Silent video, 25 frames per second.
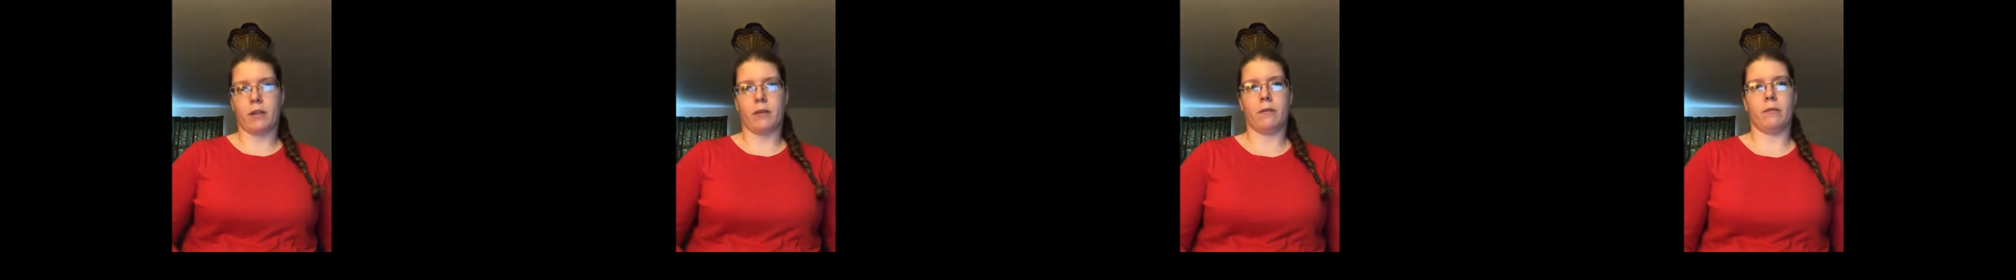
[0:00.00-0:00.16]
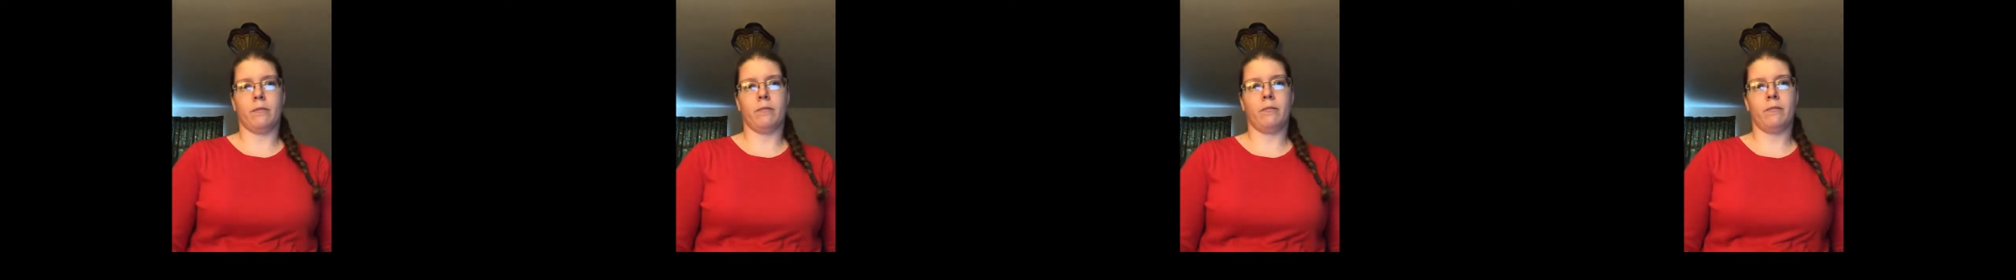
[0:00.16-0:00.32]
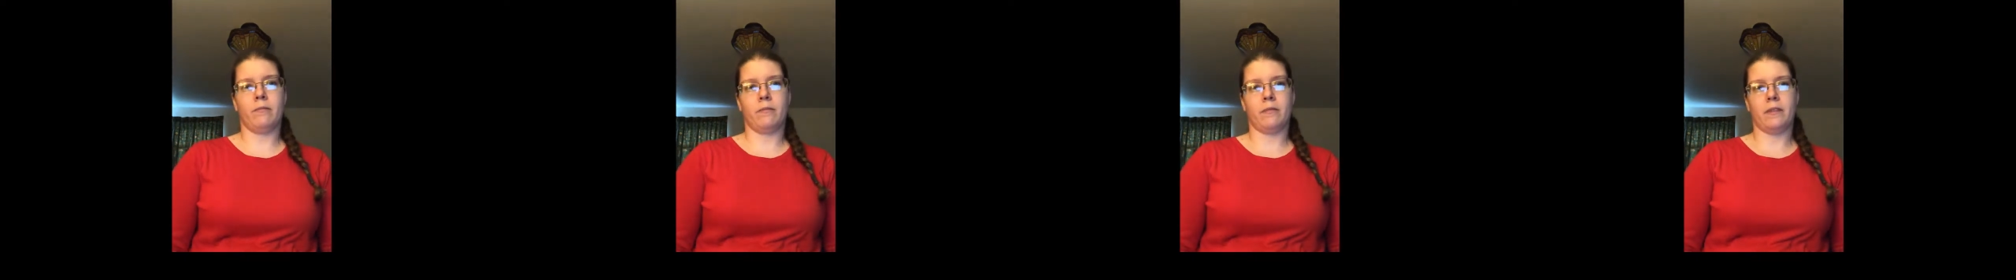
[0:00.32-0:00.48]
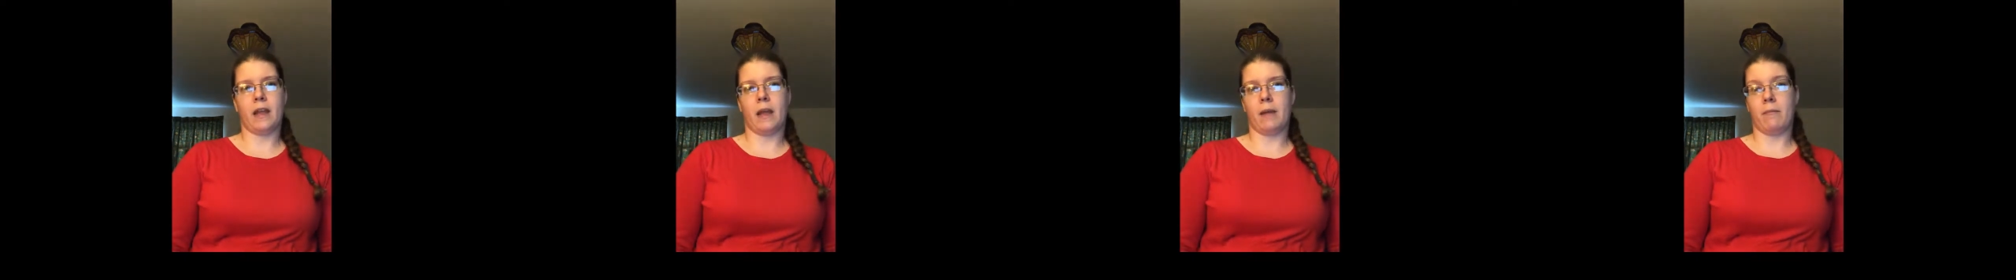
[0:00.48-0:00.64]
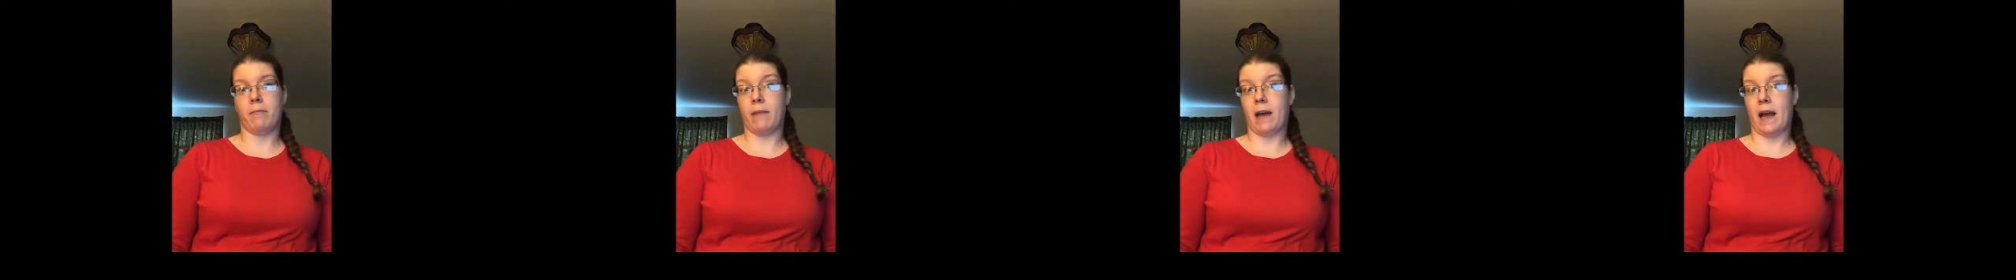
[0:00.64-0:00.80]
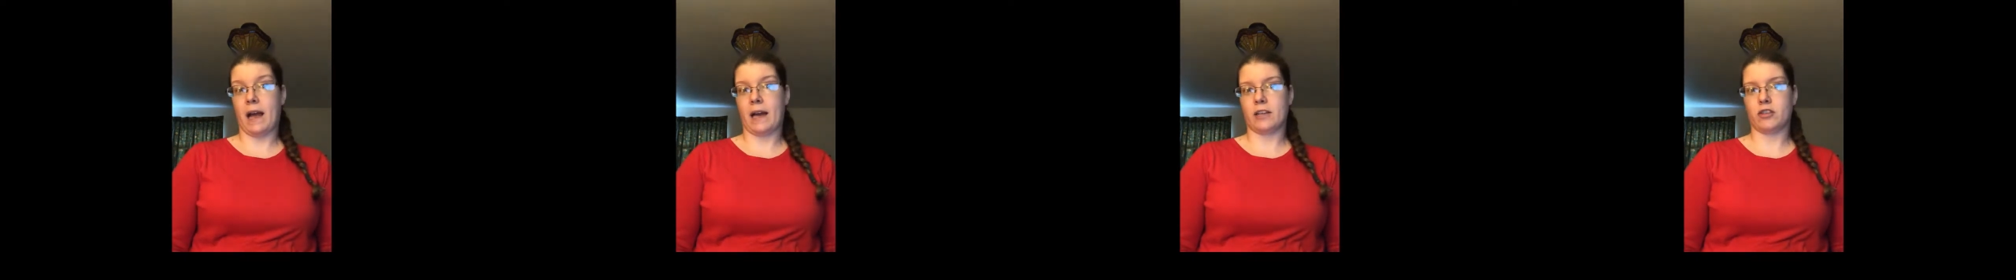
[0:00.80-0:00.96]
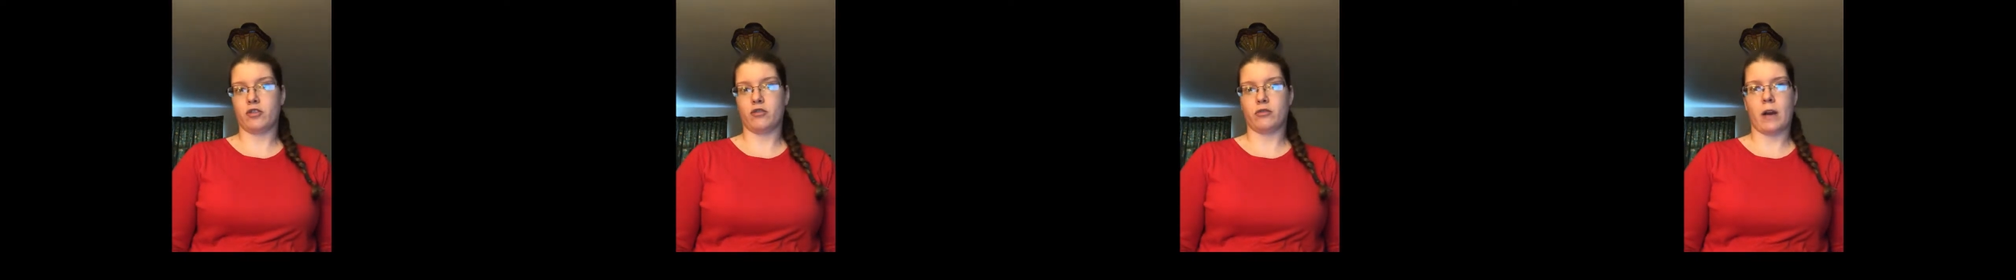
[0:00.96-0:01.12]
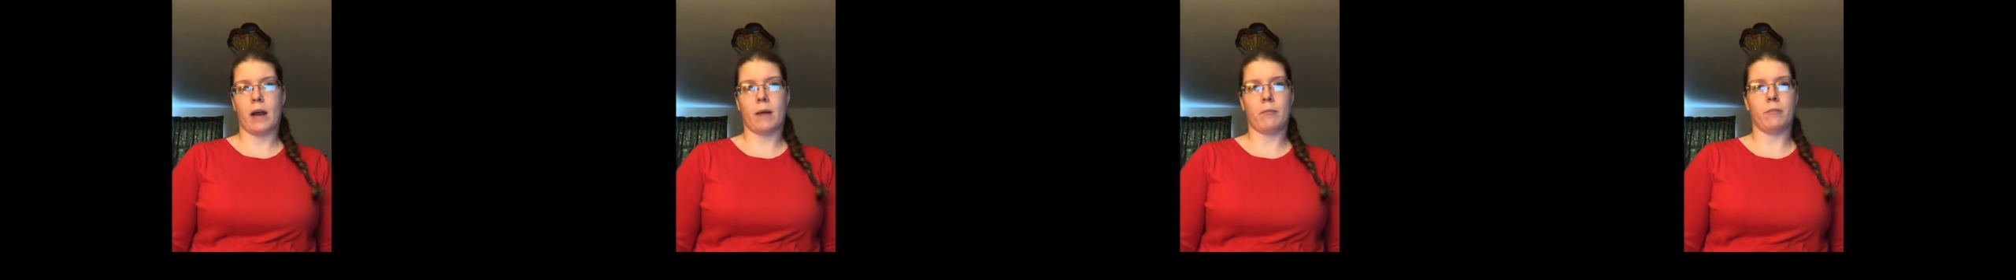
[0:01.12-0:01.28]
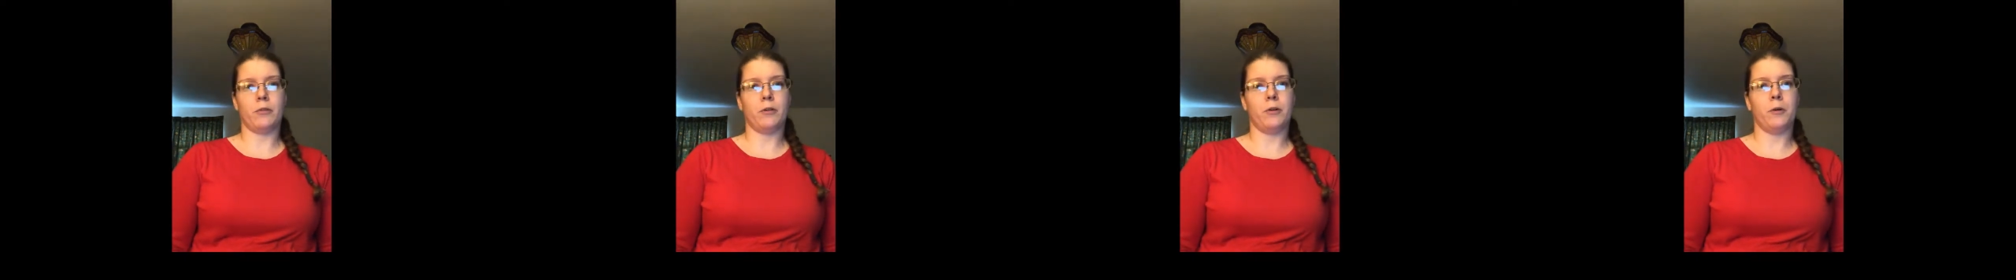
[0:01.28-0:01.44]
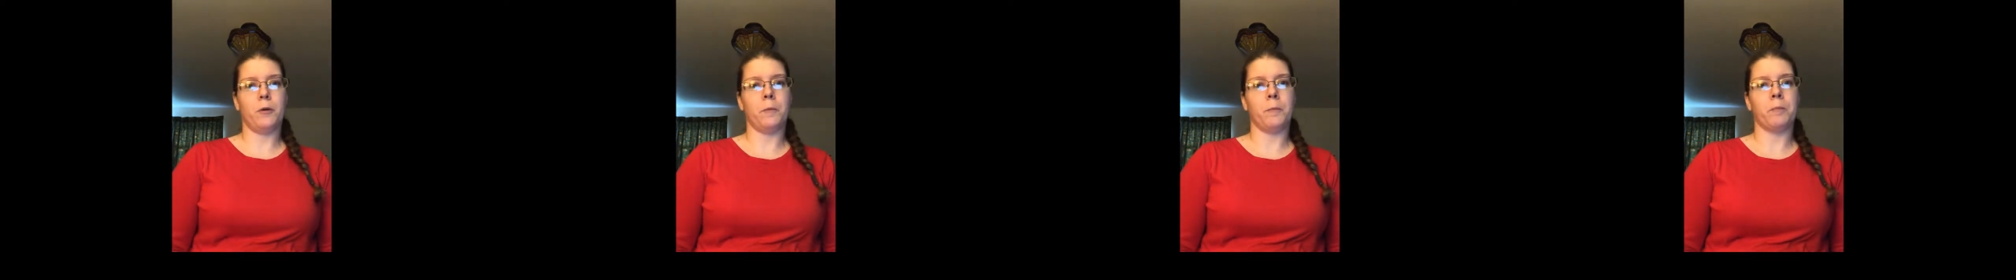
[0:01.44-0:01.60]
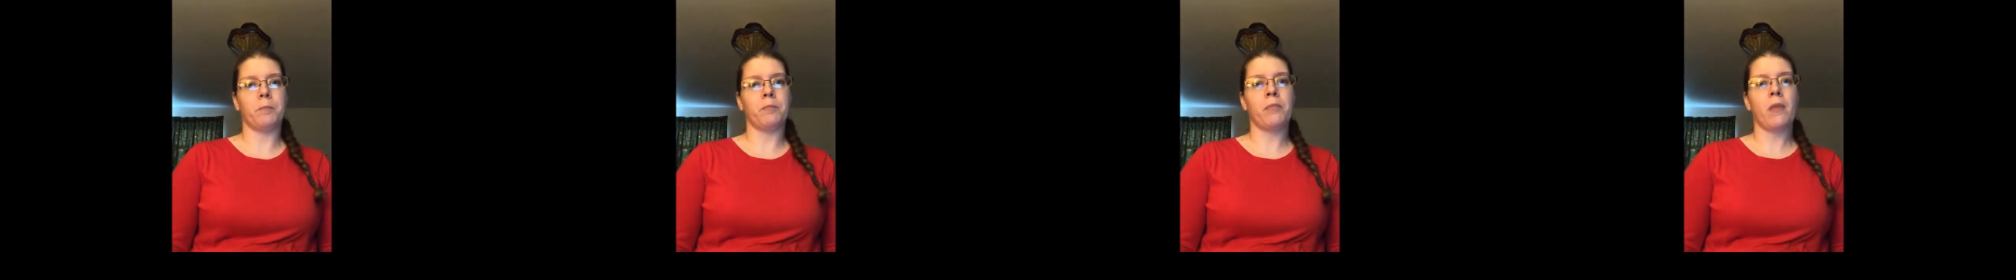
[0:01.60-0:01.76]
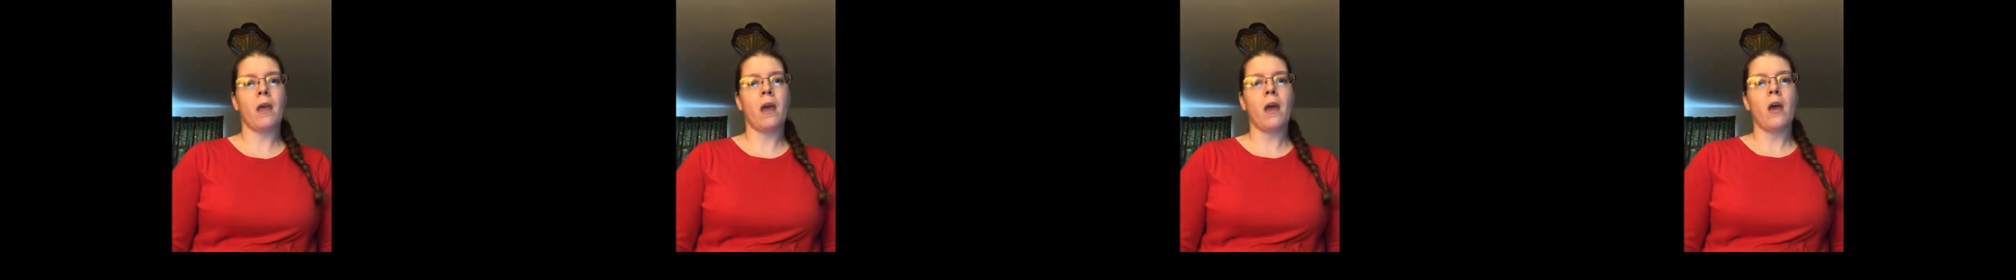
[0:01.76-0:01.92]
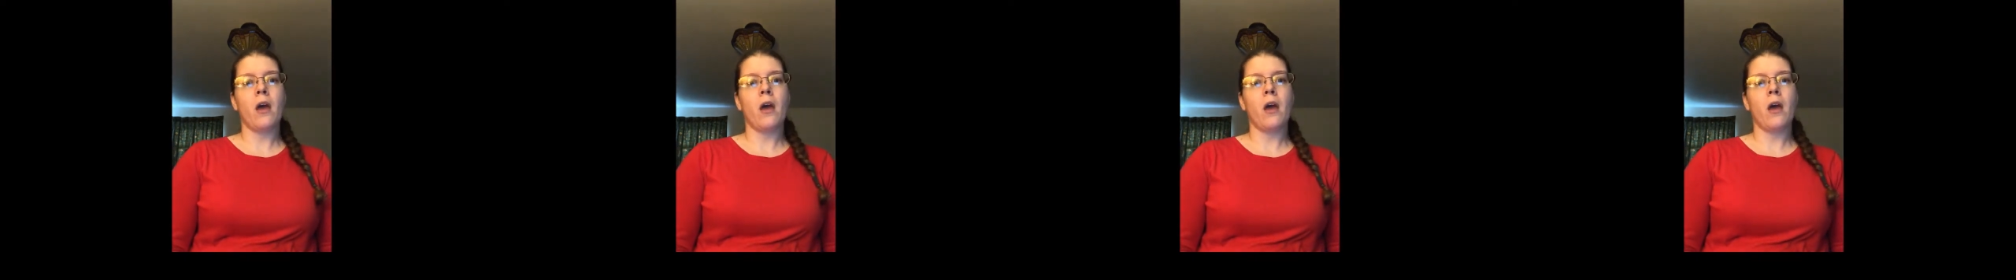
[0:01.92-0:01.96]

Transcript: the name backstrap loom.